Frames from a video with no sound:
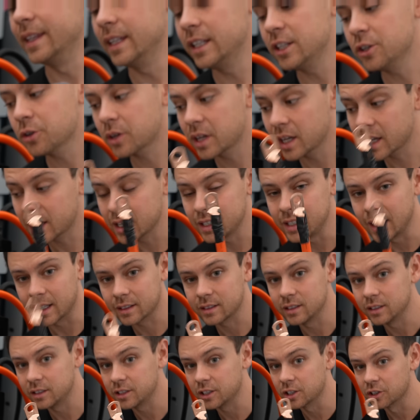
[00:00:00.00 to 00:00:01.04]
And then you can
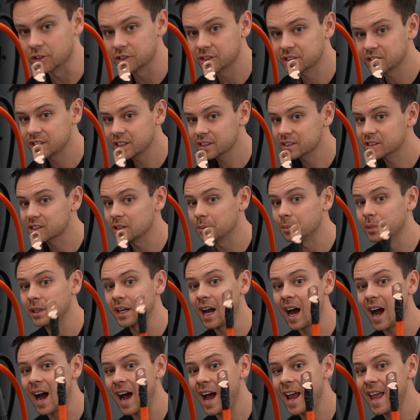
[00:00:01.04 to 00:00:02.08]
connect it to your system,
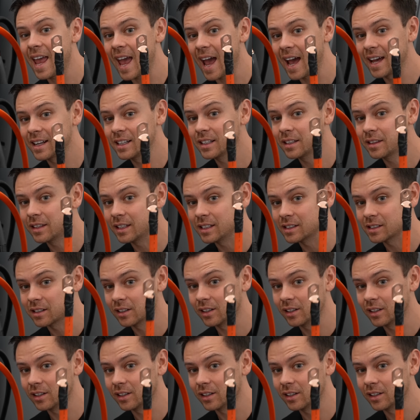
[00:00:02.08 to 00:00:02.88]
but I added these